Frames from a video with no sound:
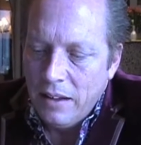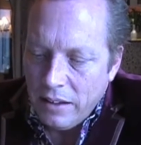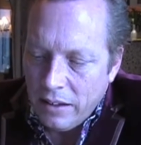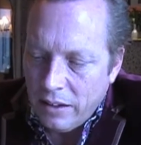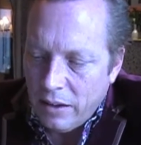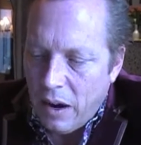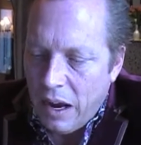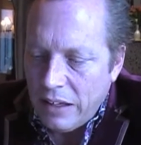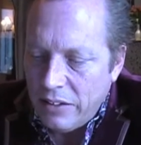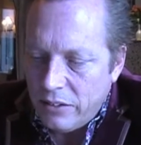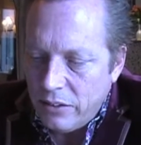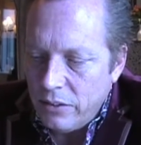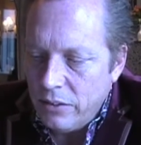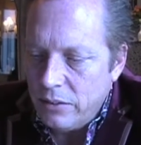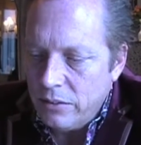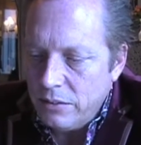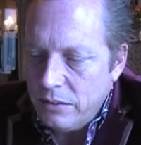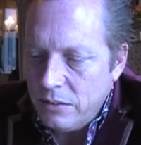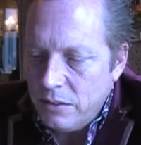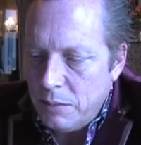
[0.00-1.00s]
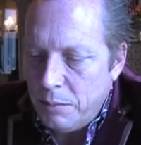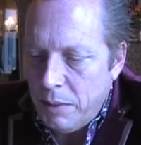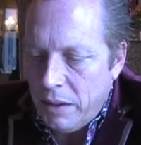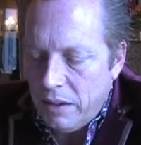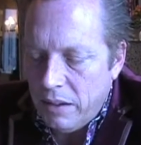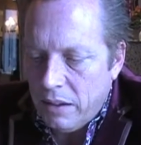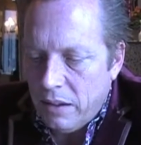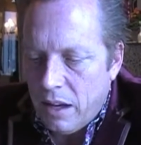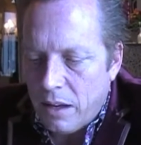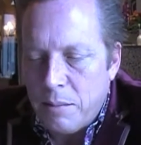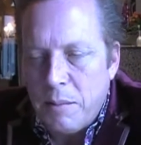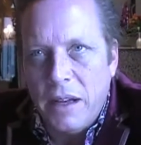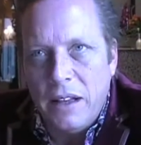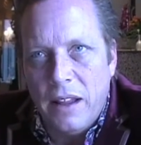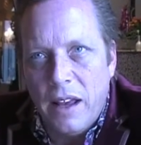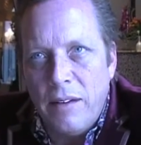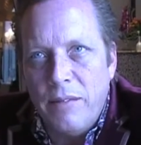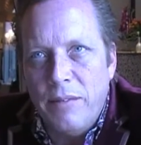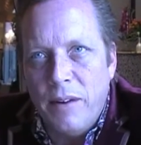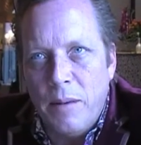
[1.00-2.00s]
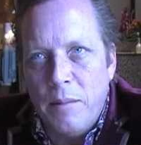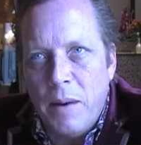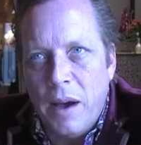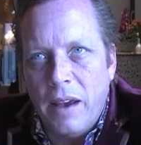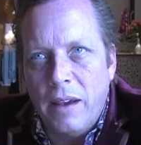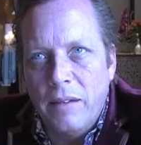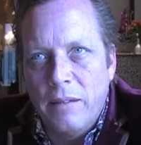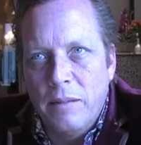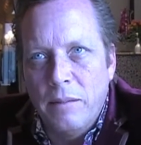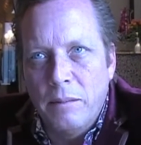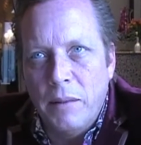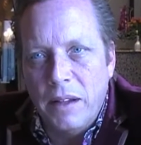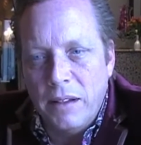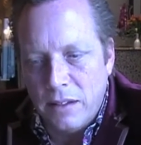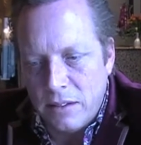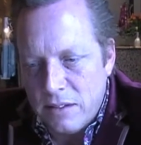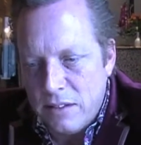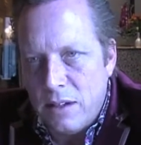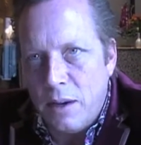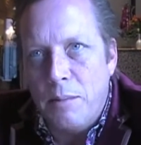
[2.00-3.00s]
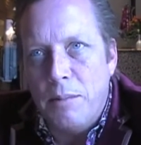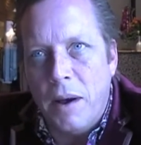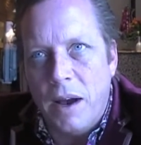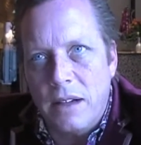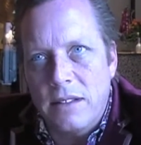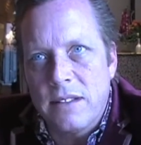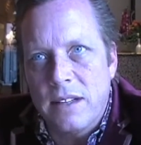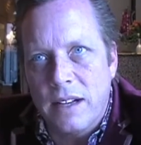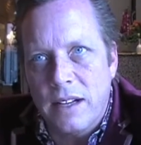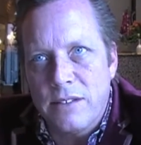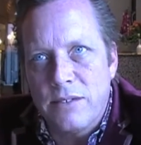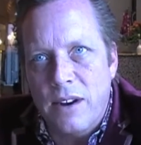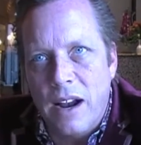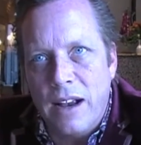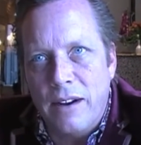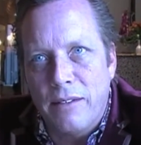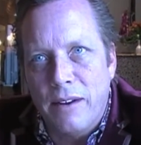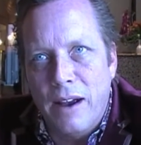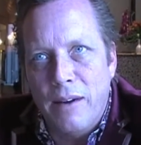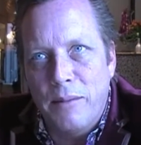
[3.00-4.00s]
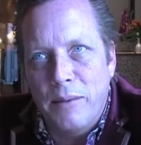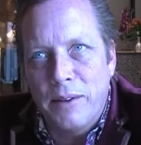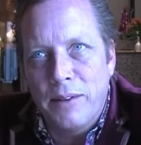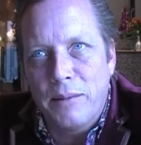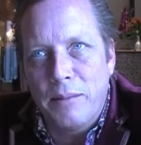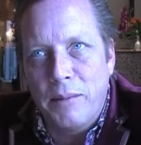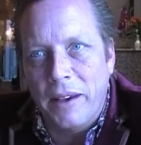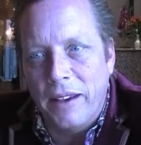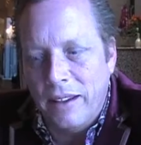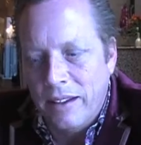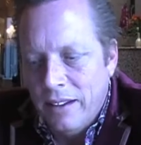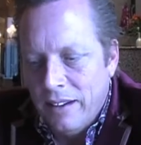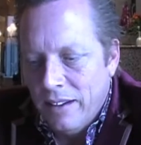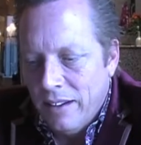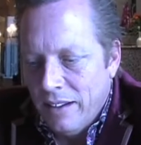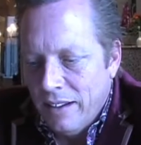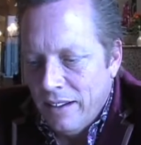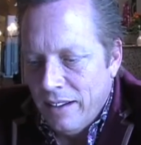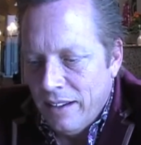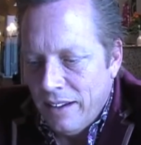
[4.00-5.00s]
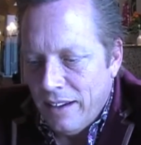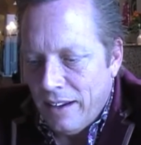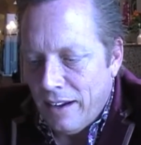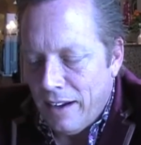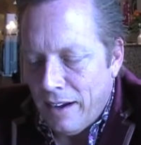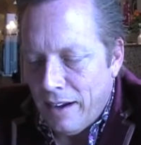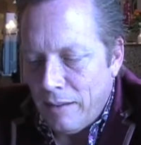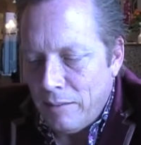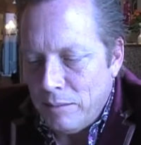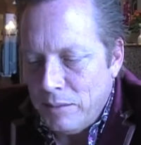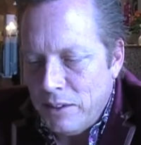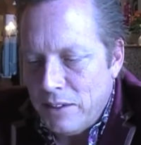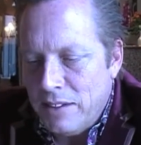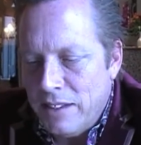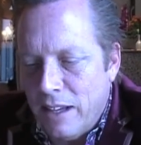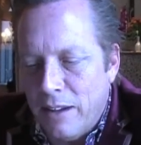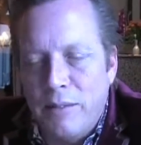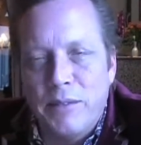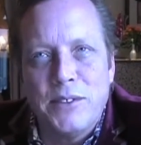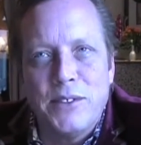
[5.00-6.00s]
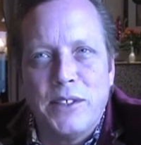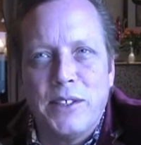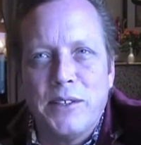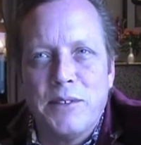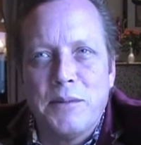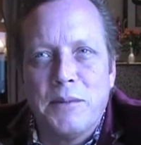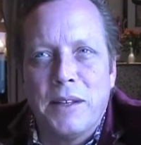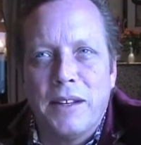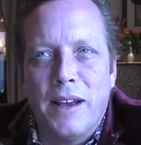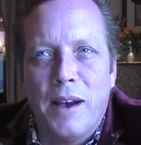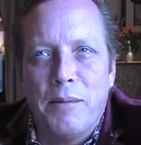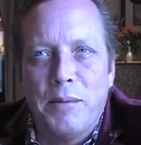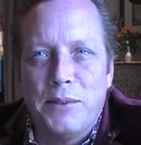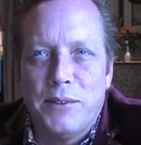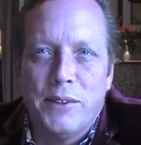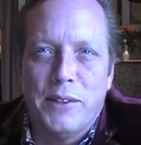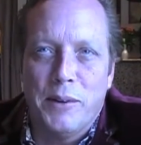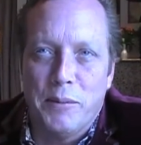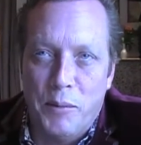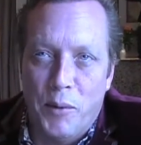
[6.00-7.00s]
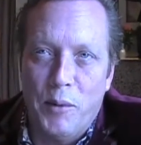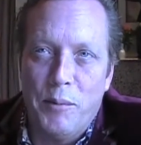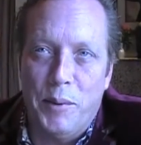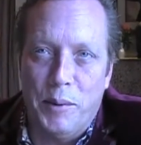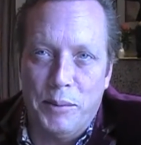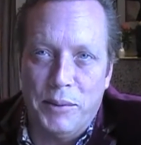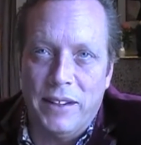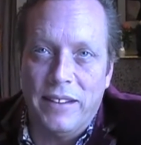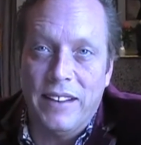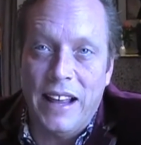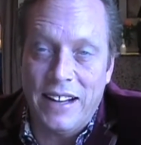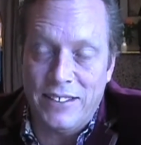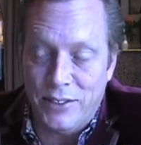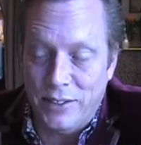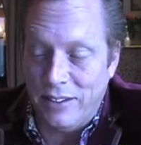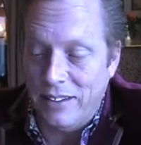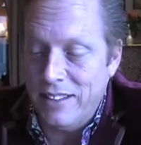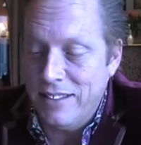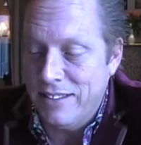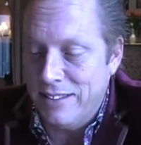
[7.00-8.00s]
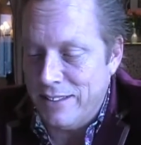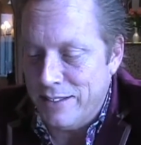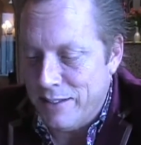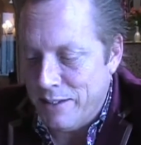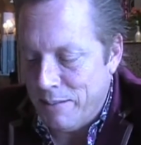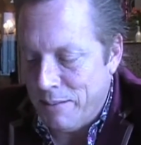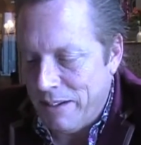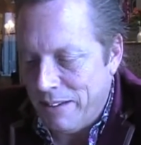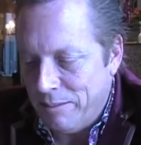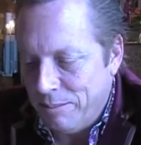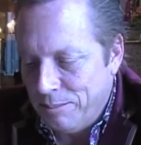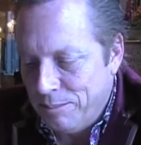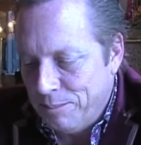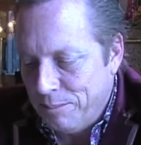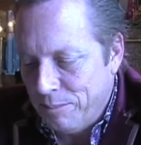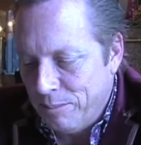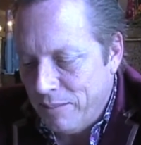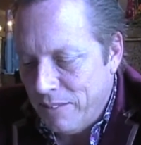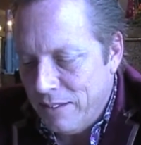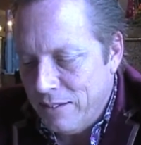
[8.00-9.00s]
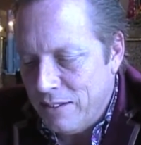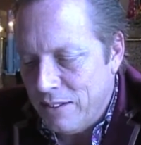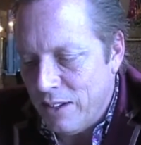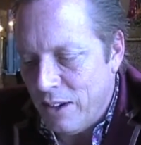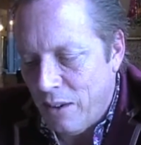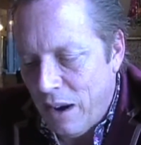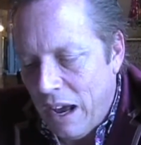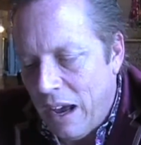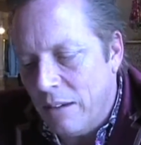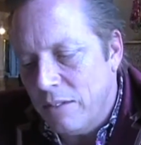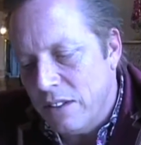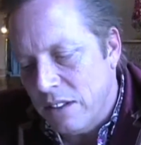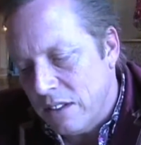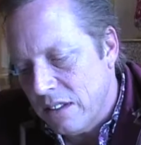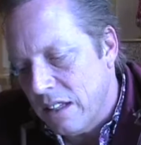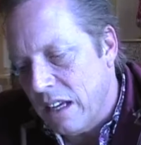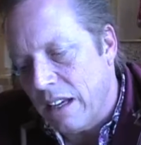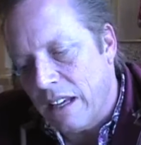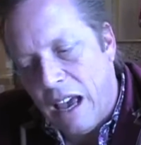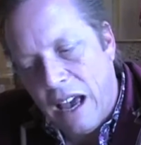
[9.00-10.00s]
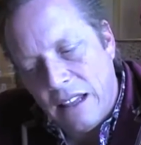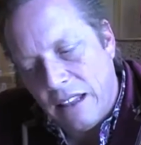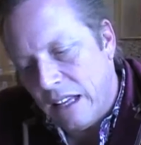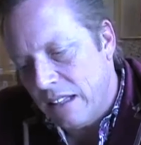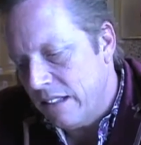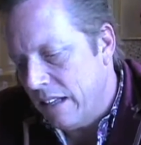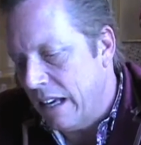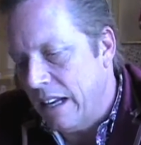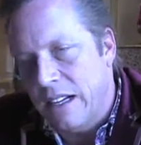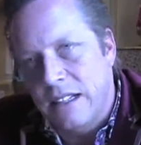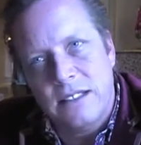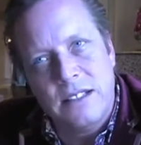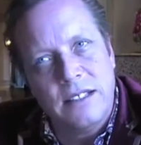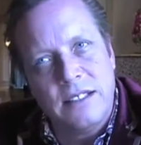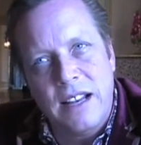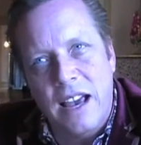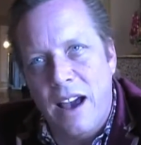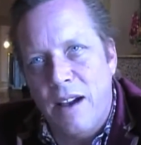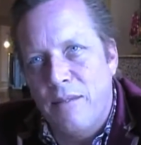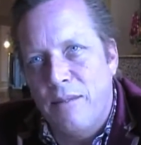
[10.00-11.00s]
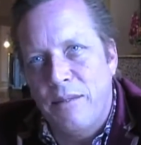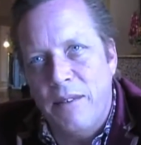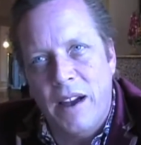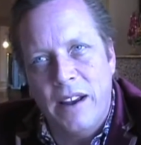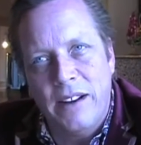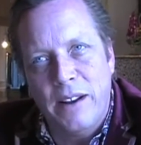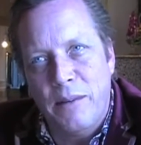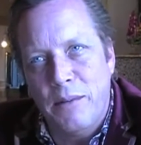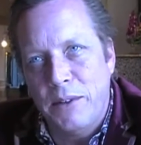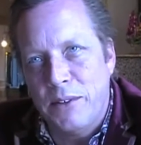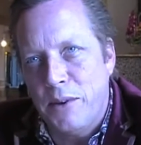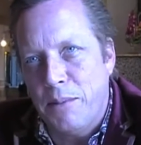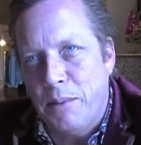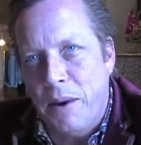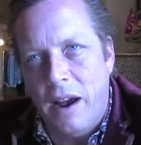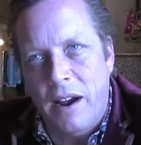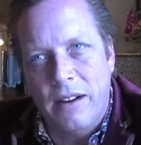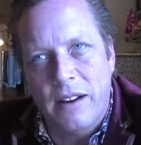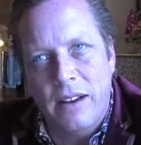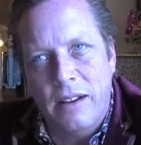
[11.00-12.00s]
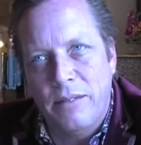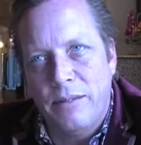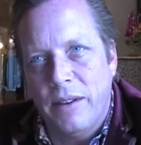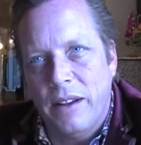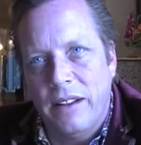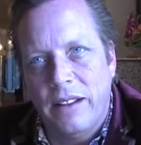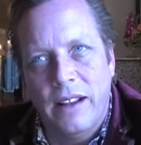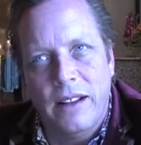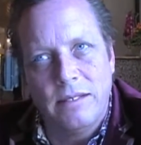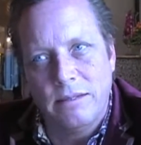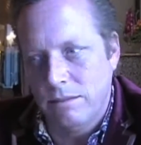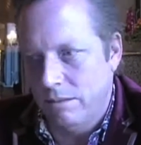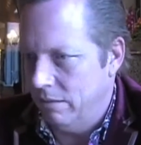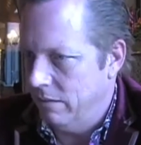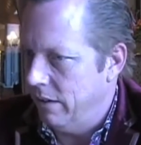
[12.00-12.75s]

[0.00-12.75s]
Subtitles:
I do spend a lot of my life on my little soapbox that I drag around with me. Just television gives me the opportunity of more people that will actually listen to me. So I like to get into town, find out what you're proud of, and then,